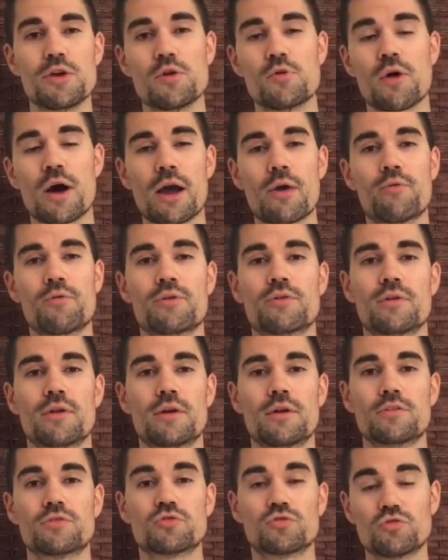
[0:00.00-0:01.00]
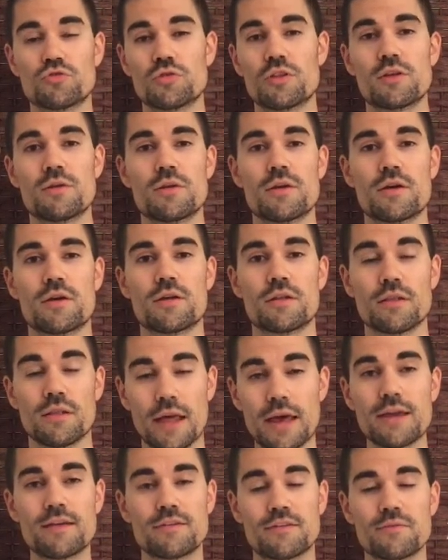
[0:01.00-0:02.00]
who I would truly
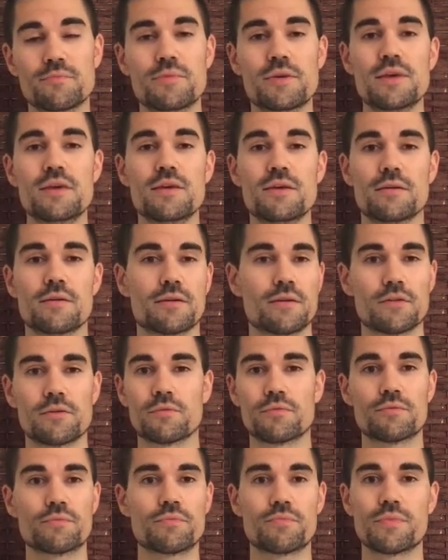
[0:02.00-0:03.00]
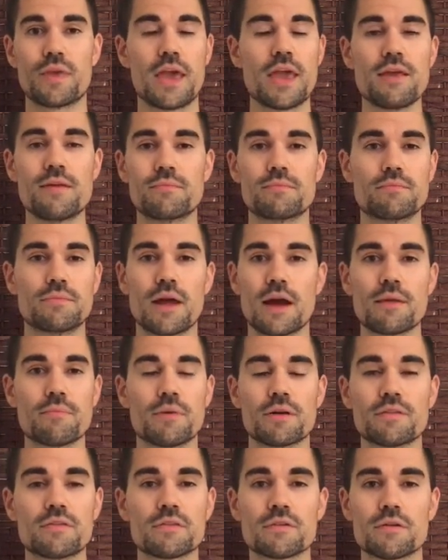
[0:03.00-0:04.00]
like to be. 8-9
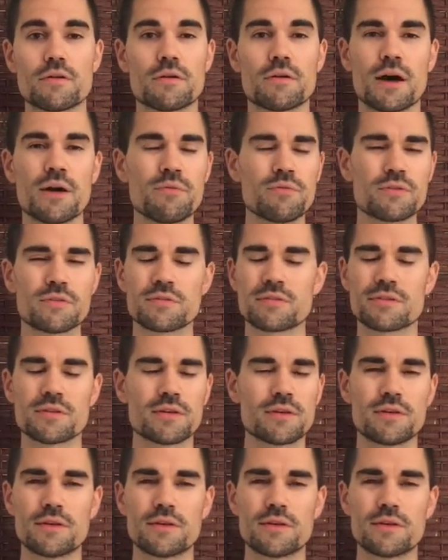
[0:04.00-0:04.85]
months ago, I was